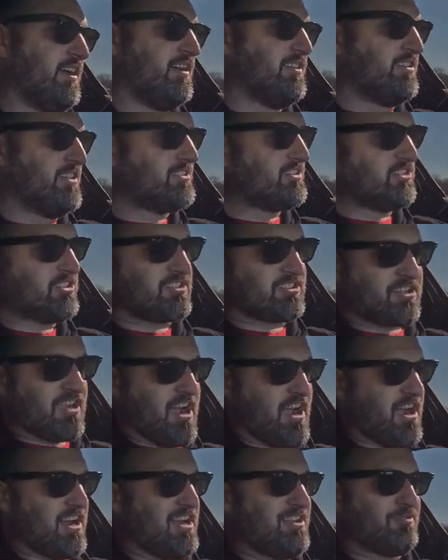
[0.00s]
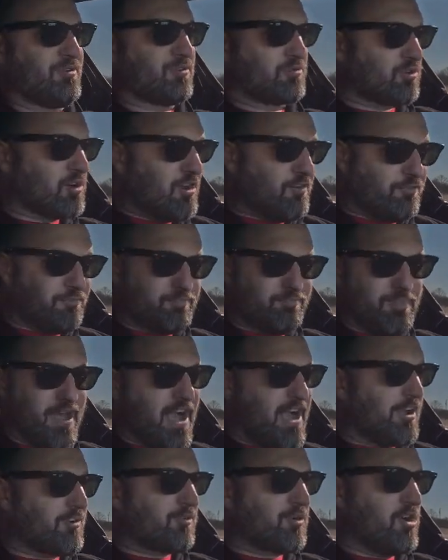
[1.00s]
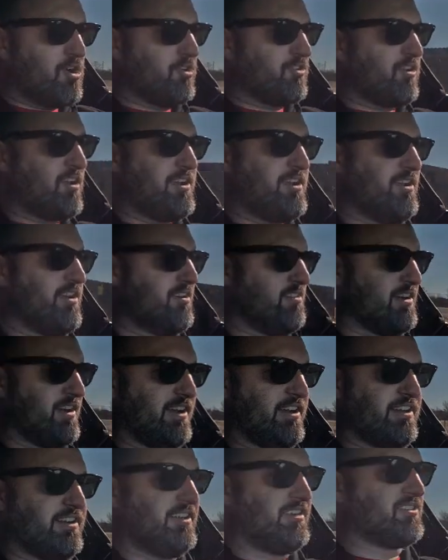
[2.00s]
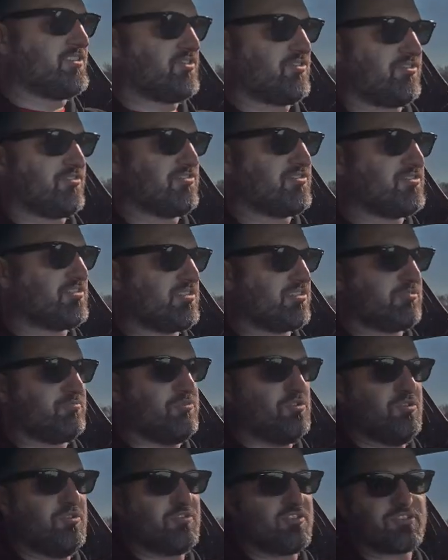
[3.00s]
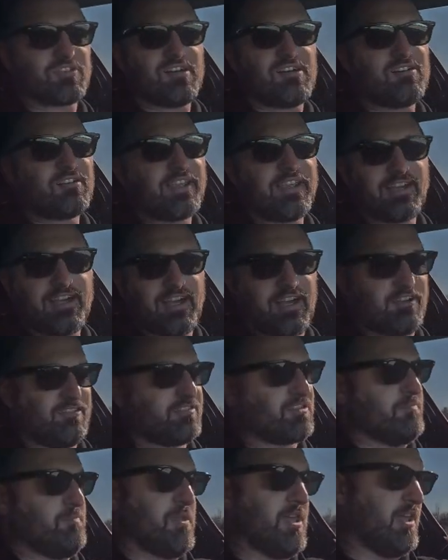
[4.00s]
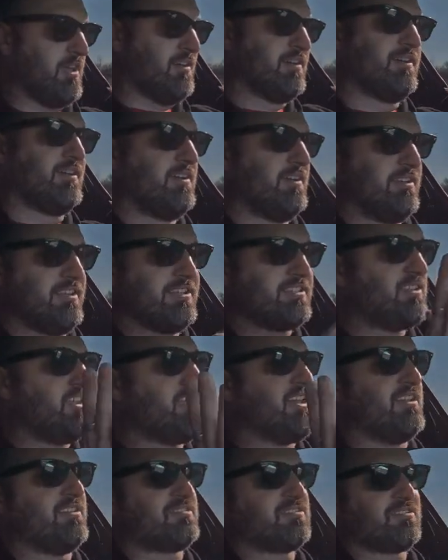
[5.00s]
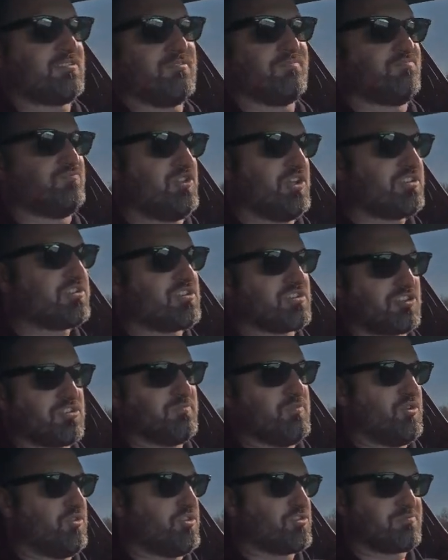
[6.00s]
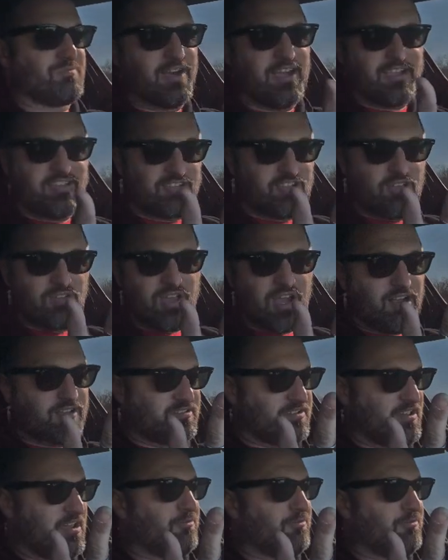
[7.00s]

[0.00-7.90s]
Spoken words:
This is kind of a rough back road right here, and it is smooth as all get out to me. This thing is just as smooth as my 2000